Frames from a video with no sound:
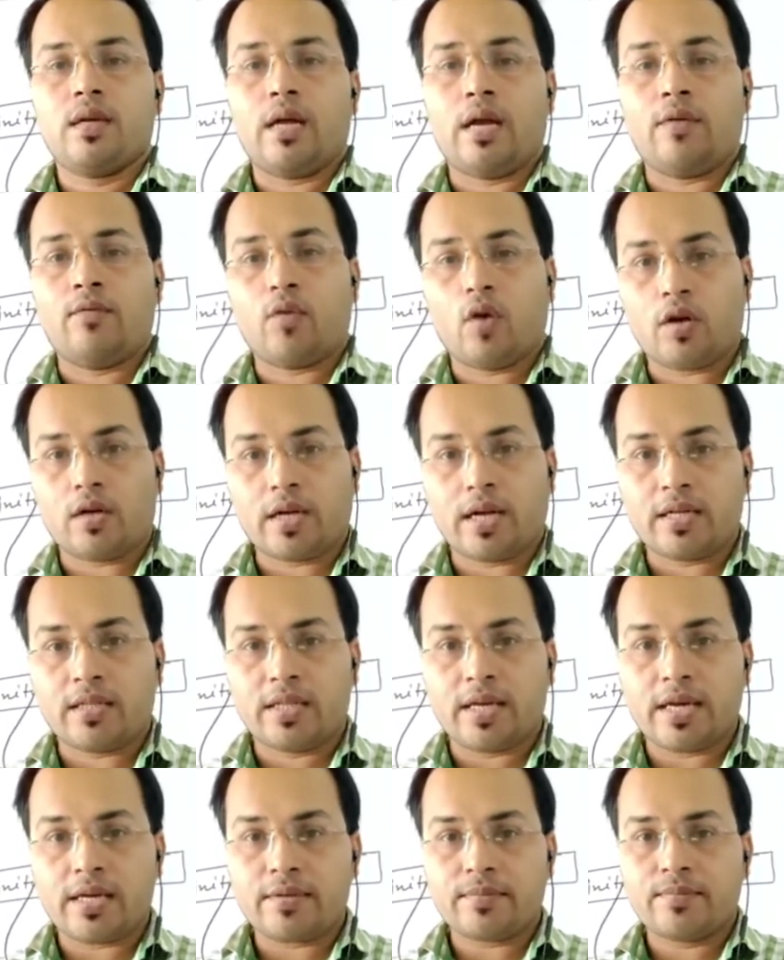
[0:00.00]
And what
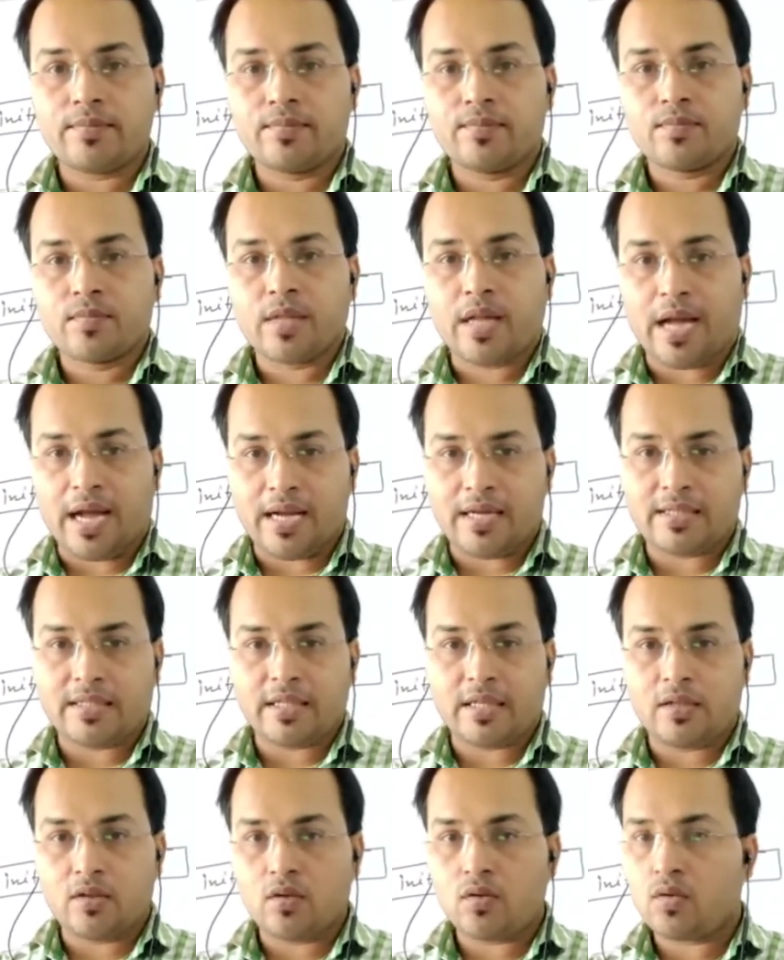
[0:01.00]
are they? I'll
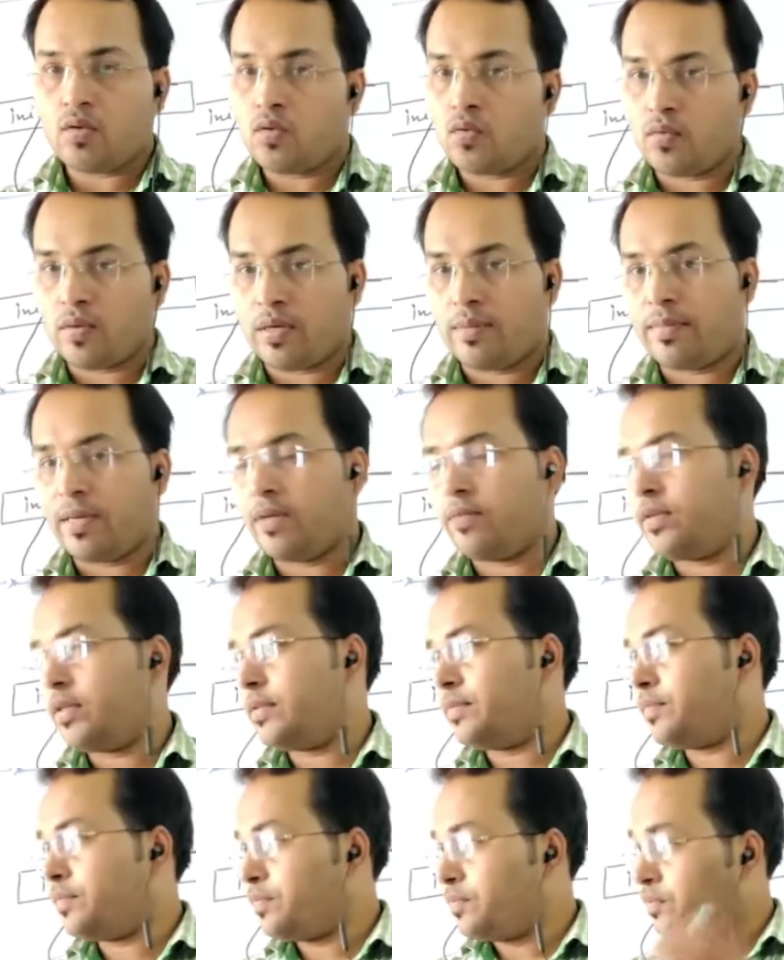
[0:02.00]
tell you one by
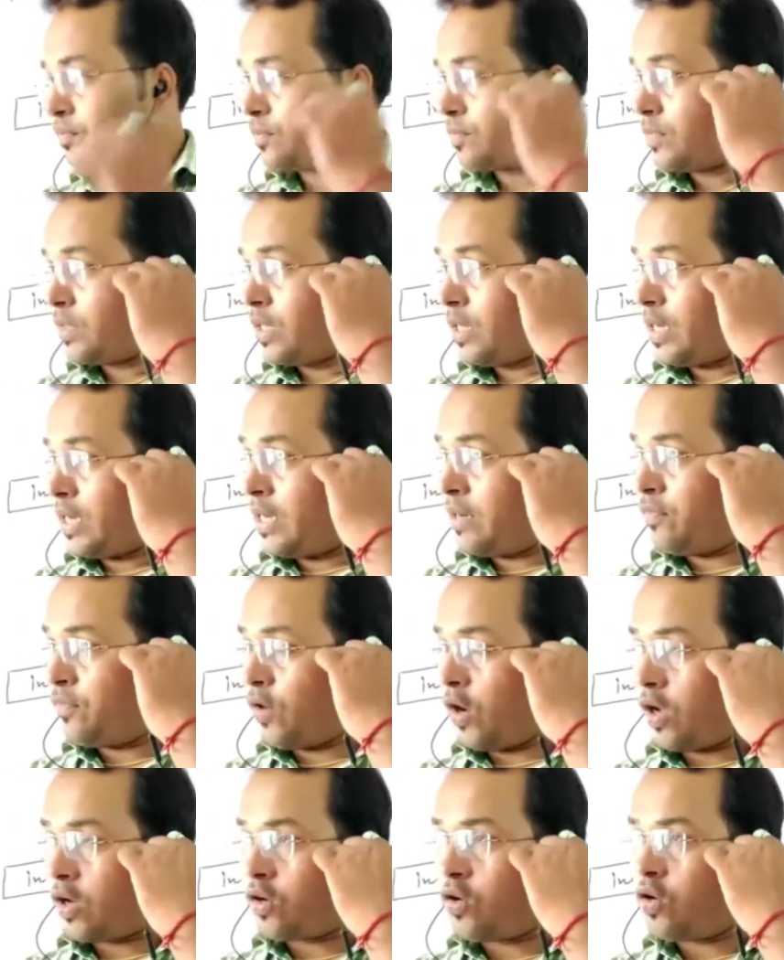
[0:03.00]
one. In
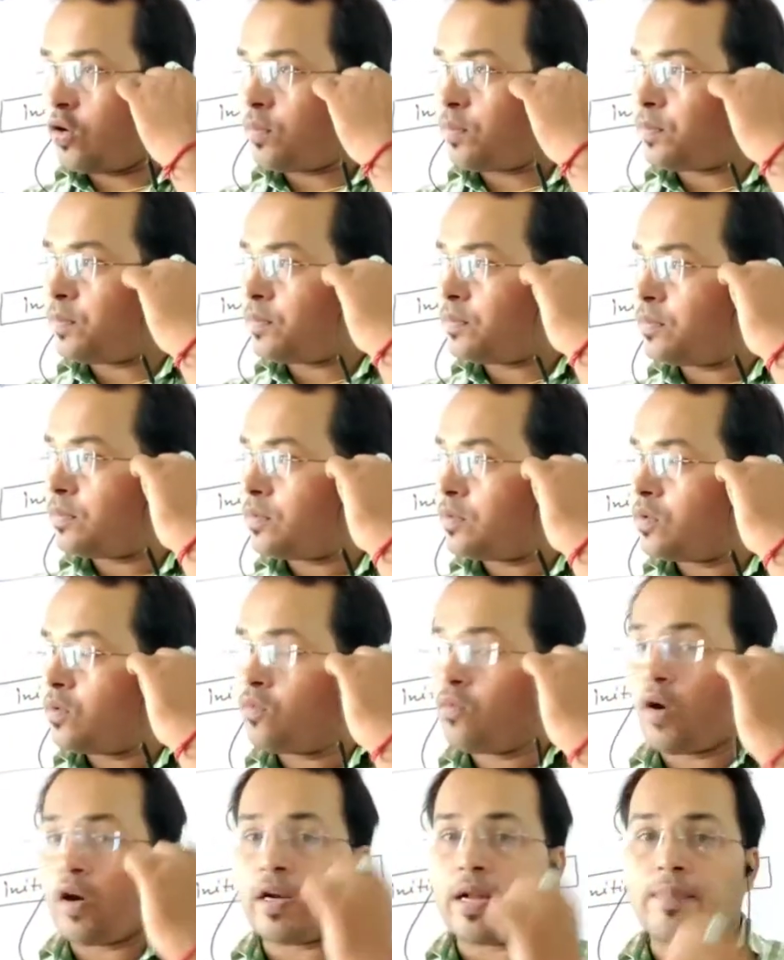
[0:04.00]
for loop,
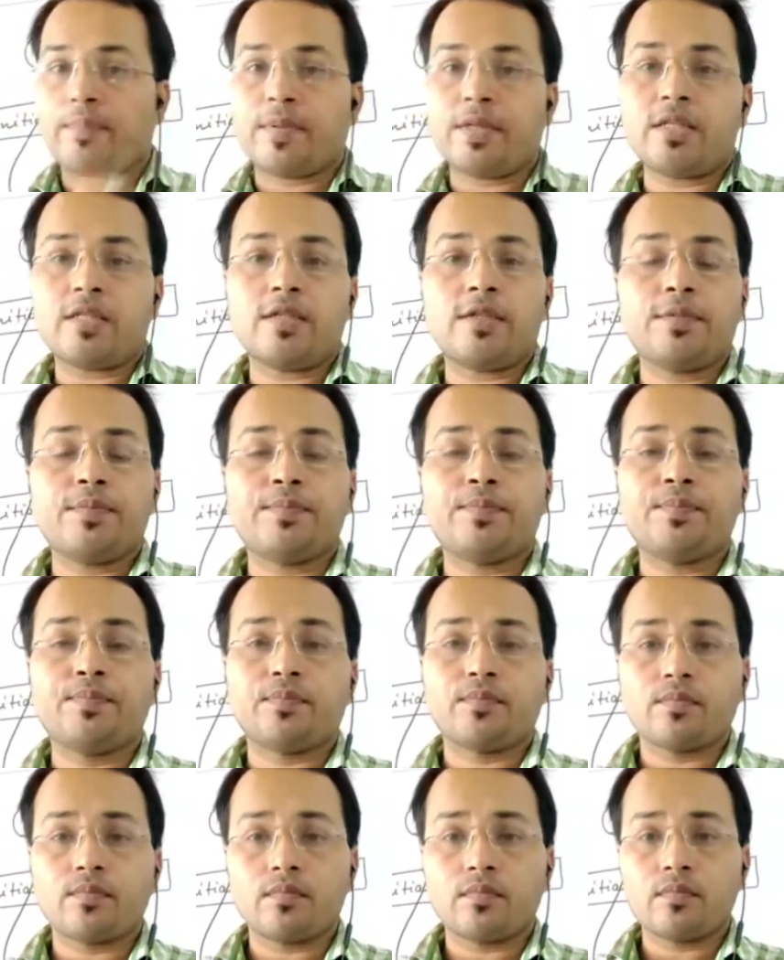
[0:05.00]
what happens?
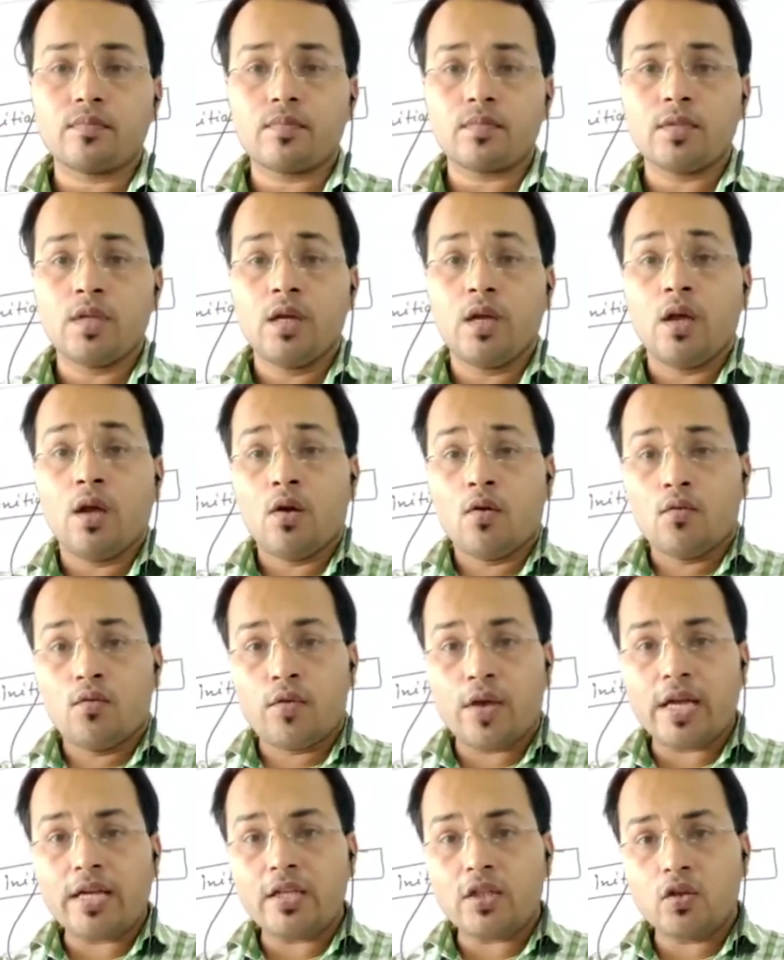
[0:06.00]

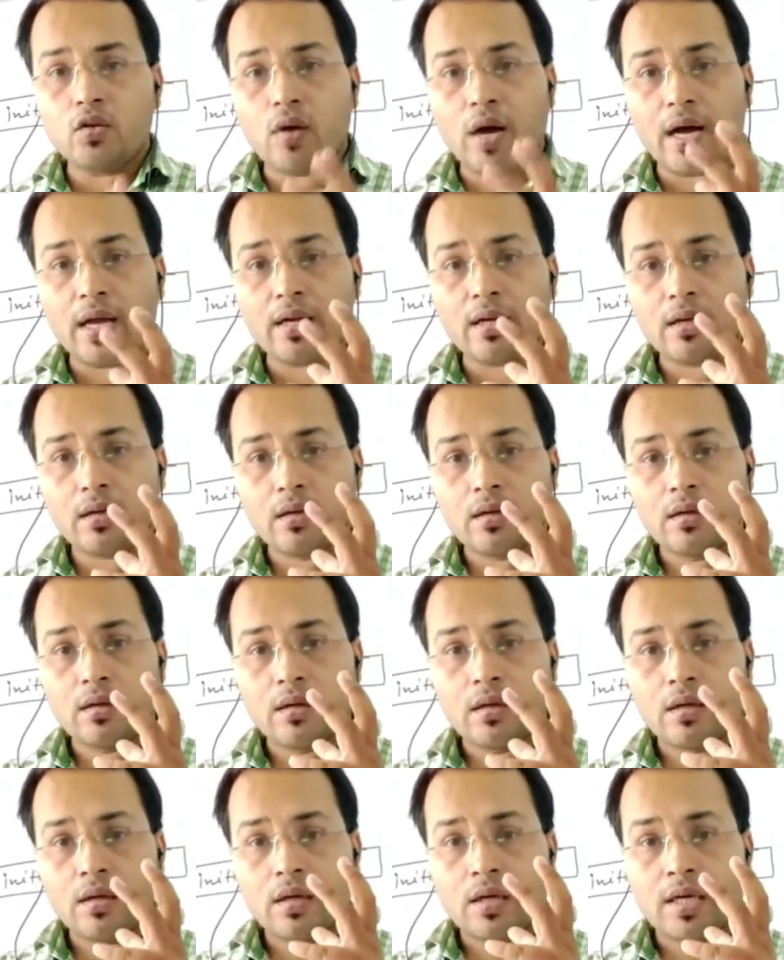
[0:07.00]
When you are
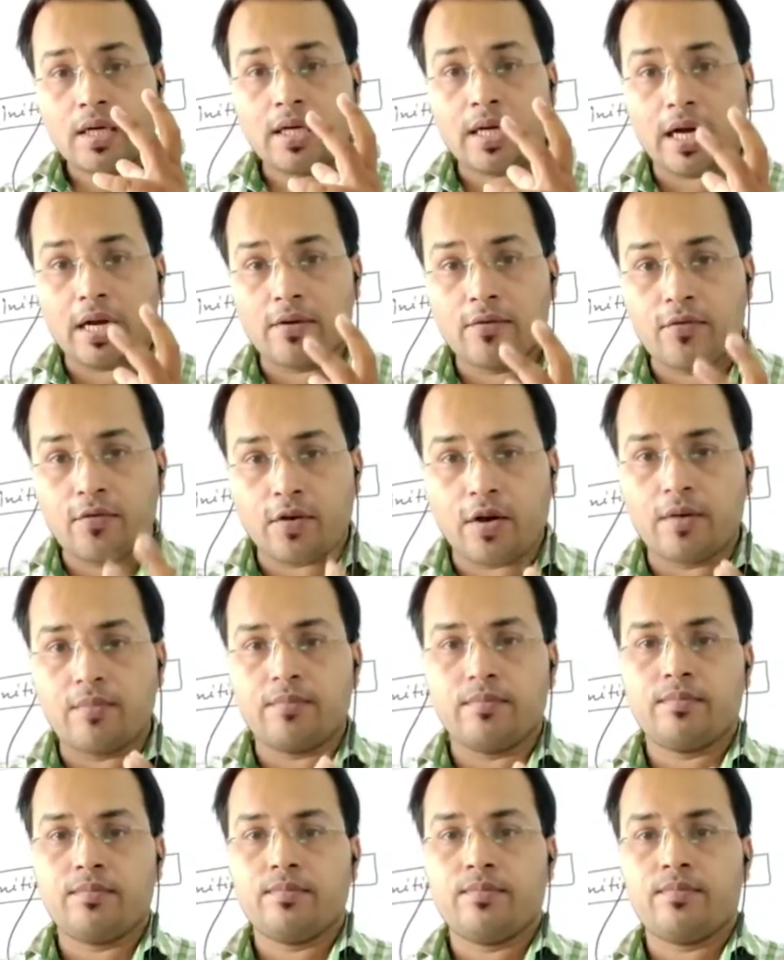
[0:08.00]

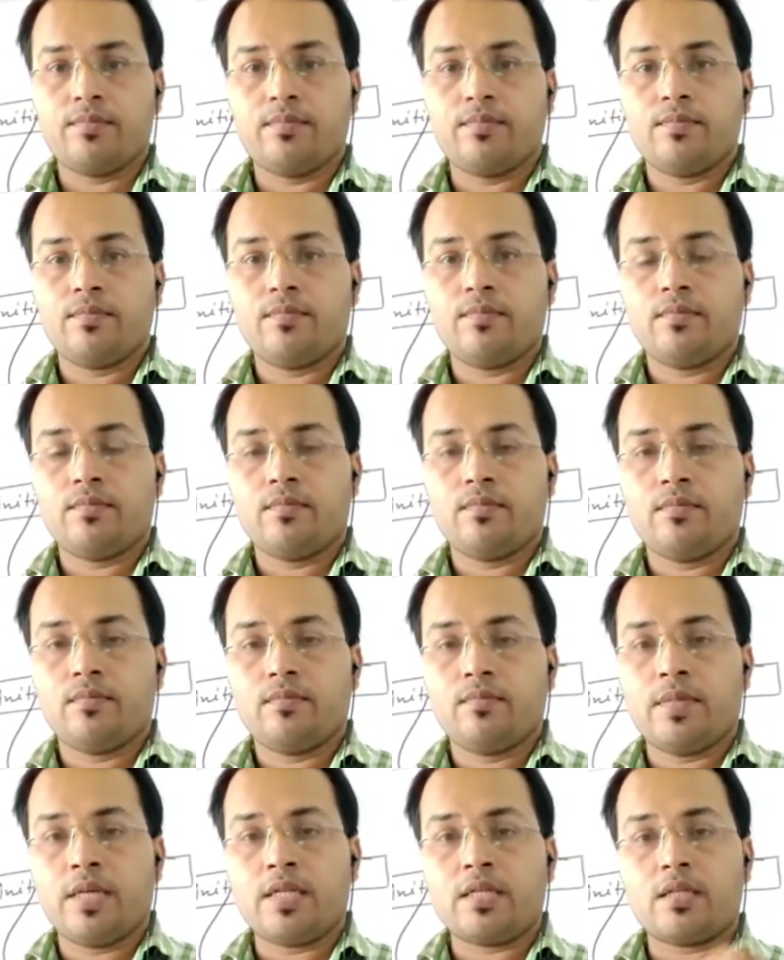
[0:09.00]
confirmed,
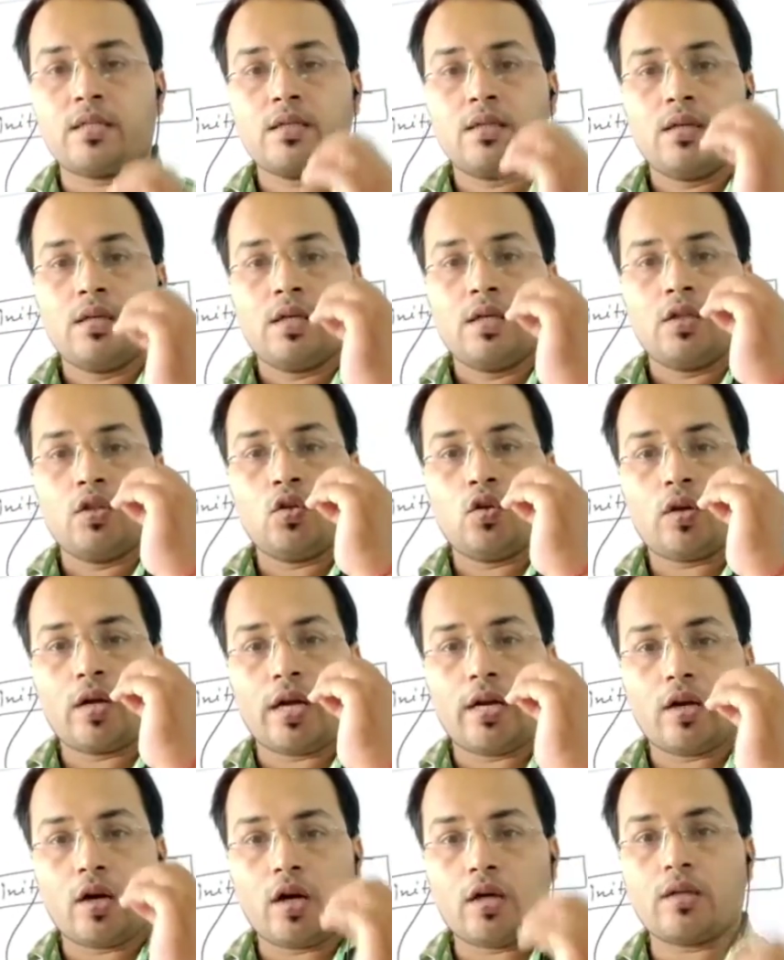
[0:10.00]
means you
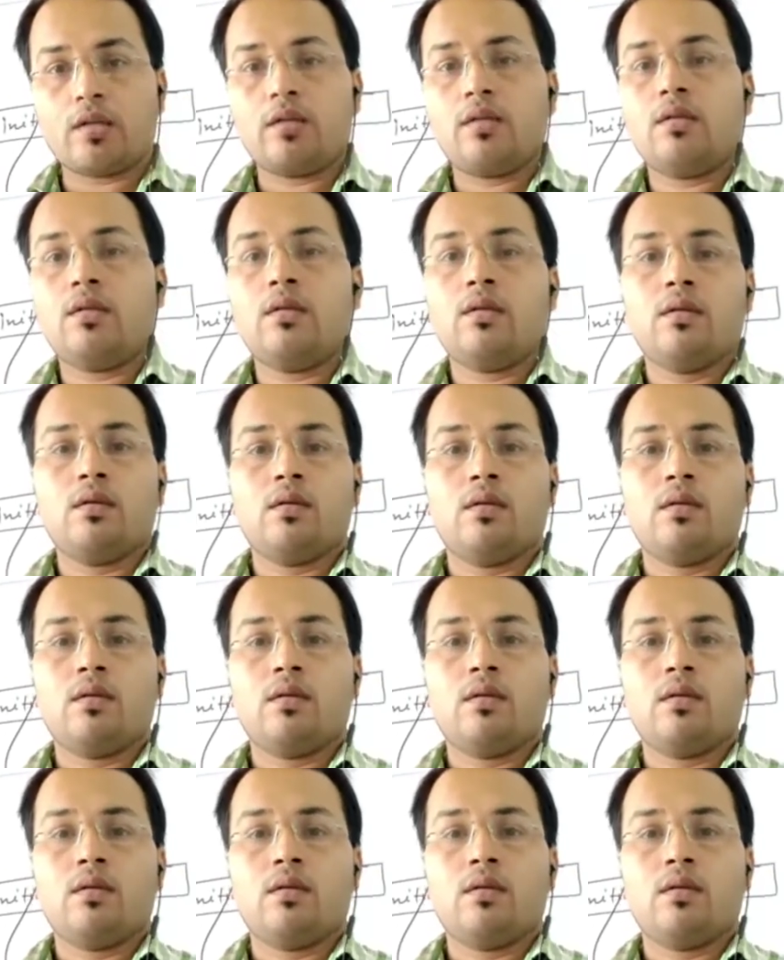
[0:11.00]
cannot,